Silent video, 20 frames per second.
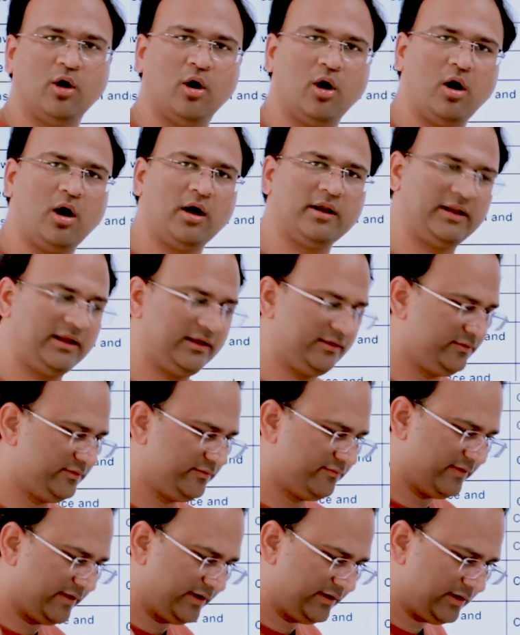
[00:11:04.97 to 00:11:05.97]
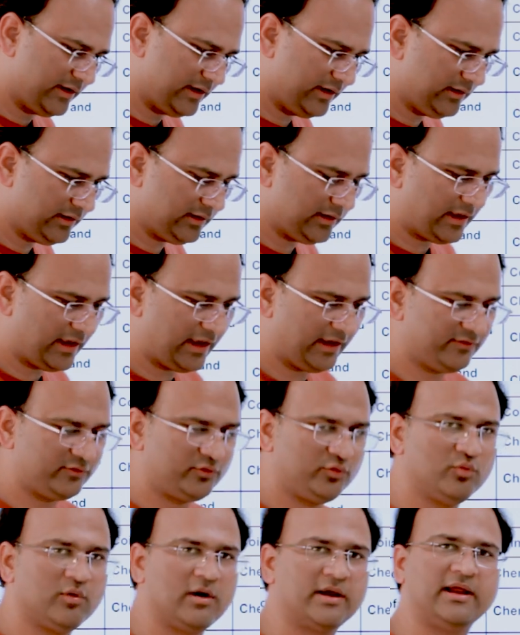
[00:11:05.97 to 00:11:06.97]
or when in
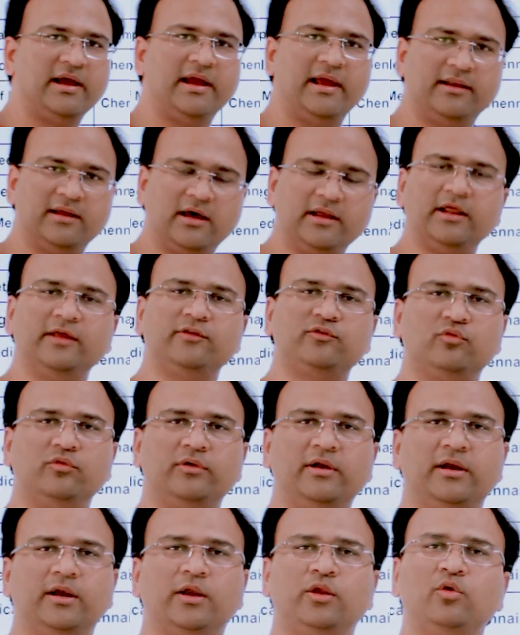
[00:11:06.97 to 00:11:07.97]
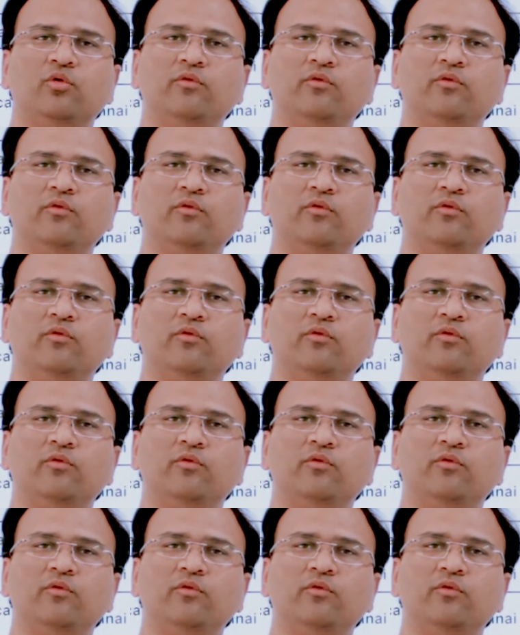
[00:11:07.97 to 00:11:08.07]
case you are an NRI student,